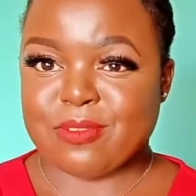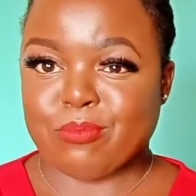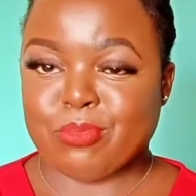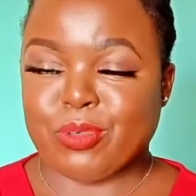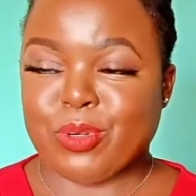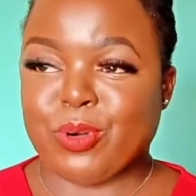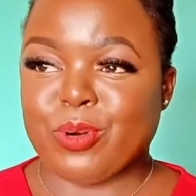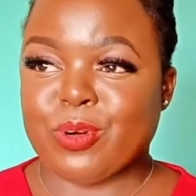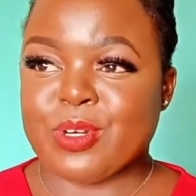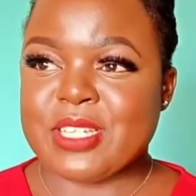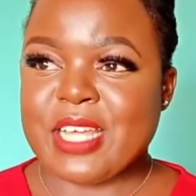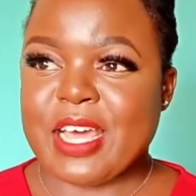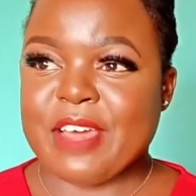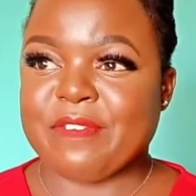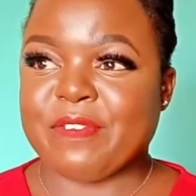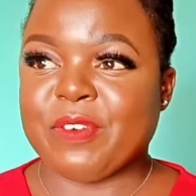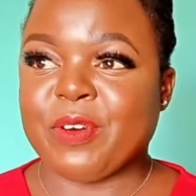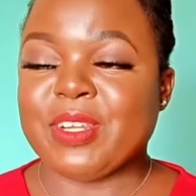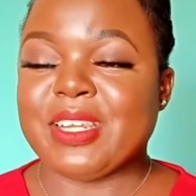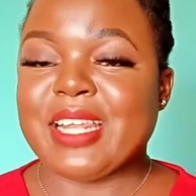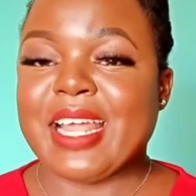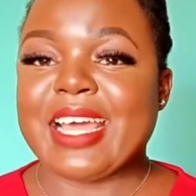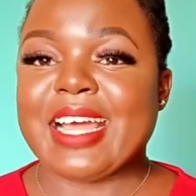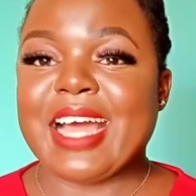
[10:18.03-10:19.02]
because I
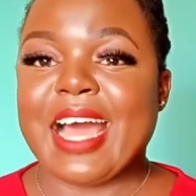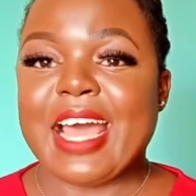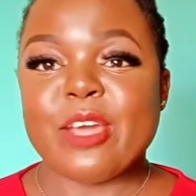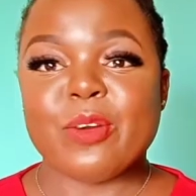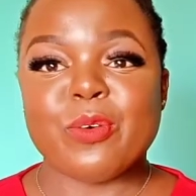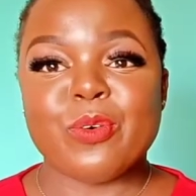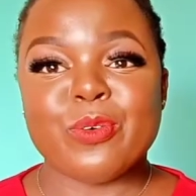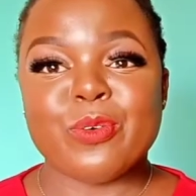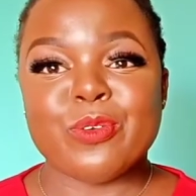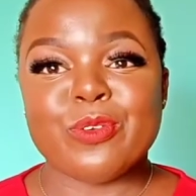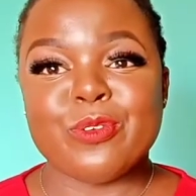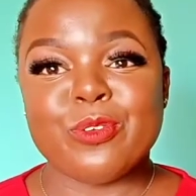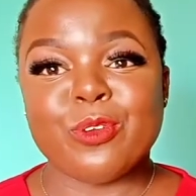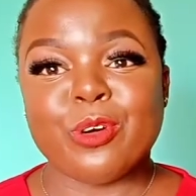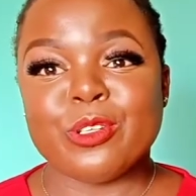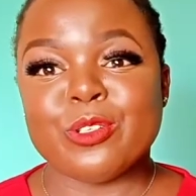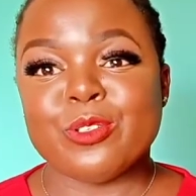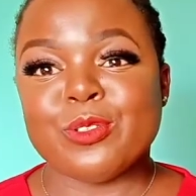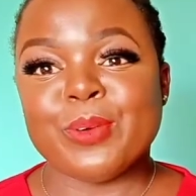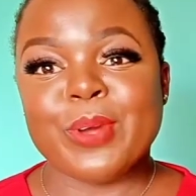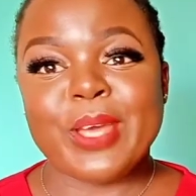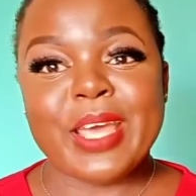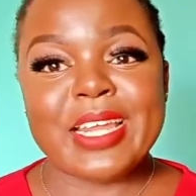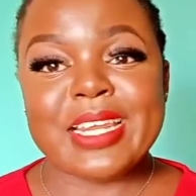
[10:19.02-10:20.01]
felt like I could
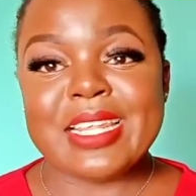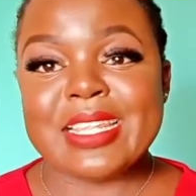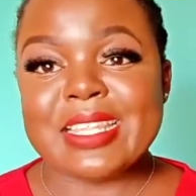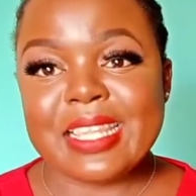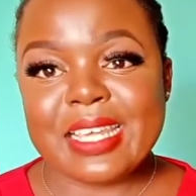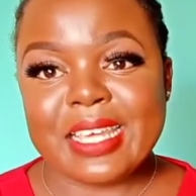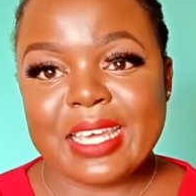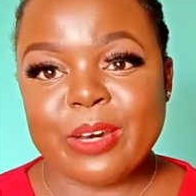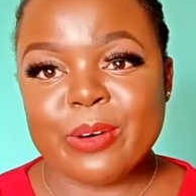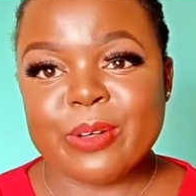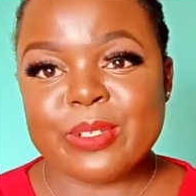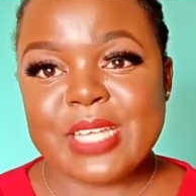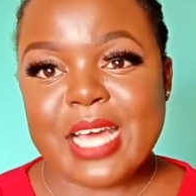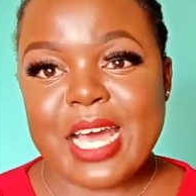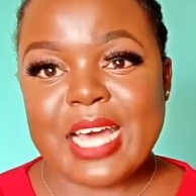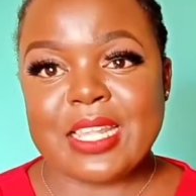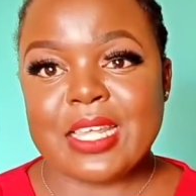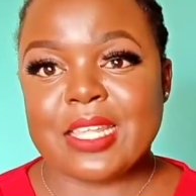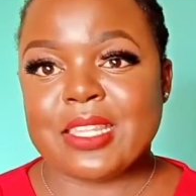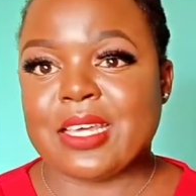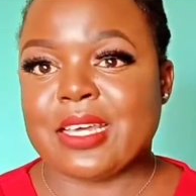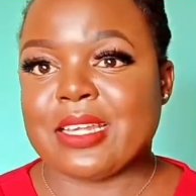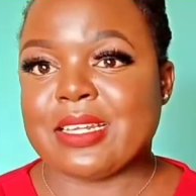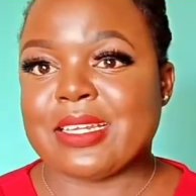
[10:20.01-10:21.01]
not do anything else
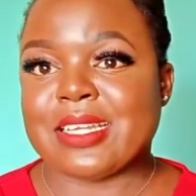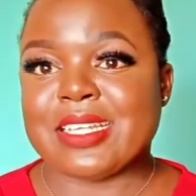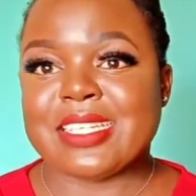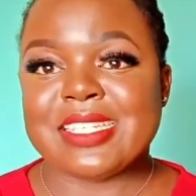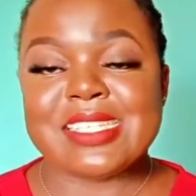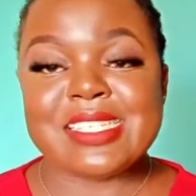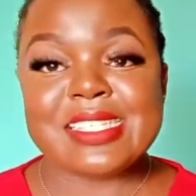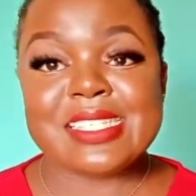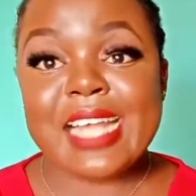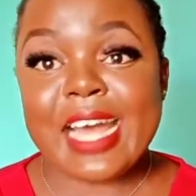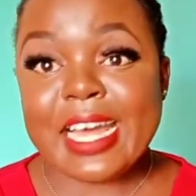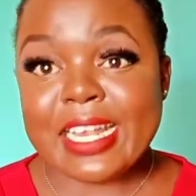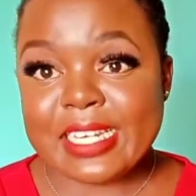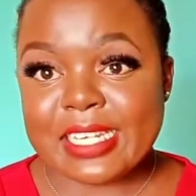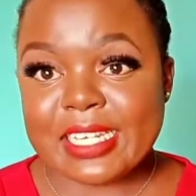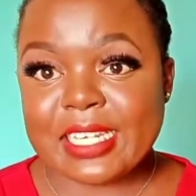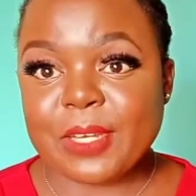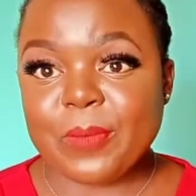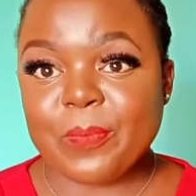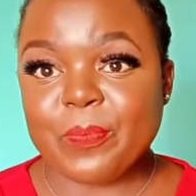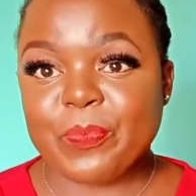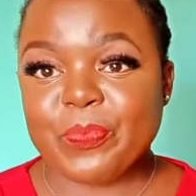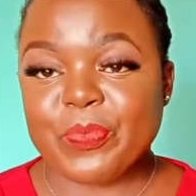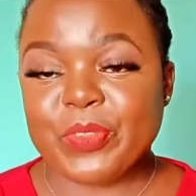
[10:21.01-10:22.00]
other than
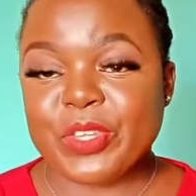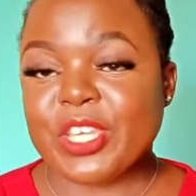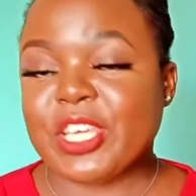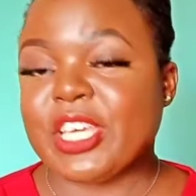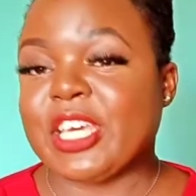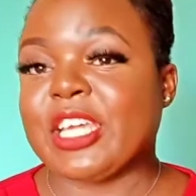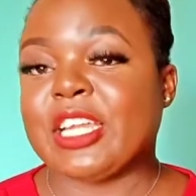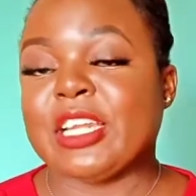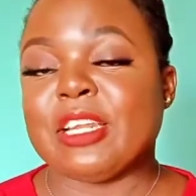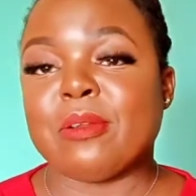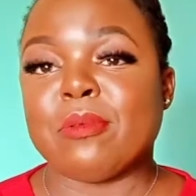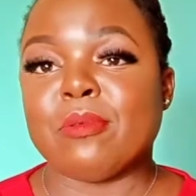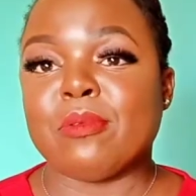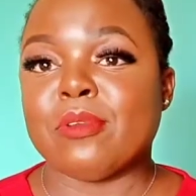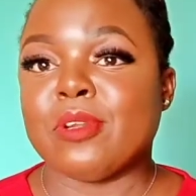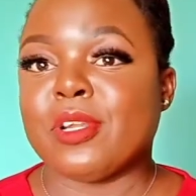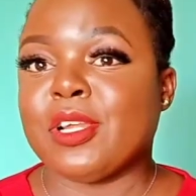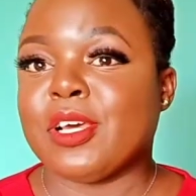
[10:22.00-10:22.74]
study in